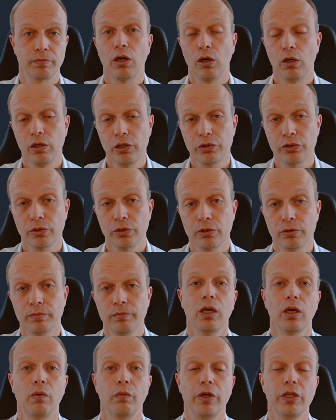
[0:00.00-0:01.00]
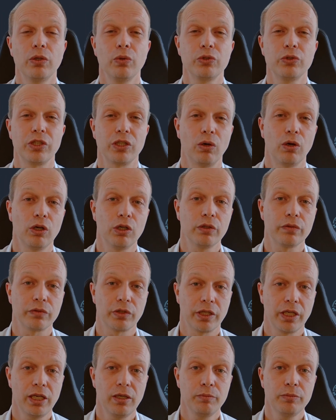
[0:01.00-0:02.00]
Also, when using all of the
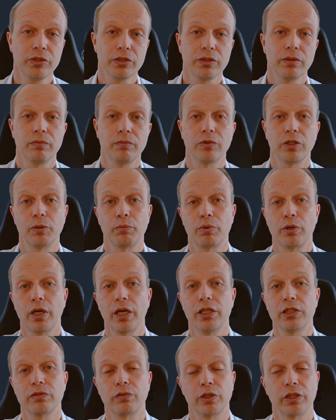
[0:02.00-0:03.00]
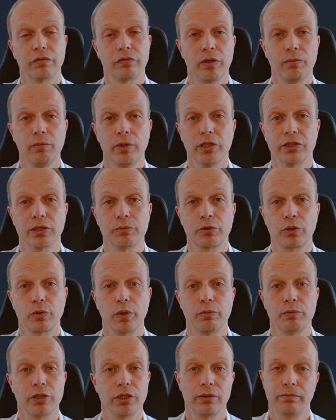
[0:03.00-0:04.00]
apps, the price for the family
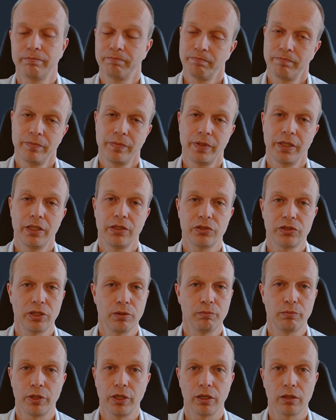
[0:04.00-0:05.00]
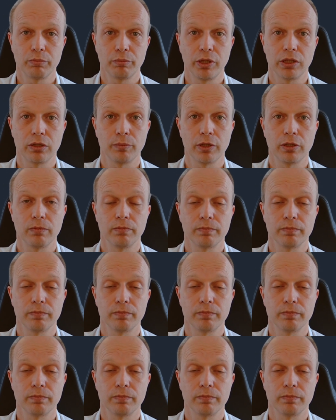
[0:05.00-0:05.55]
subscription is simply unbeatable.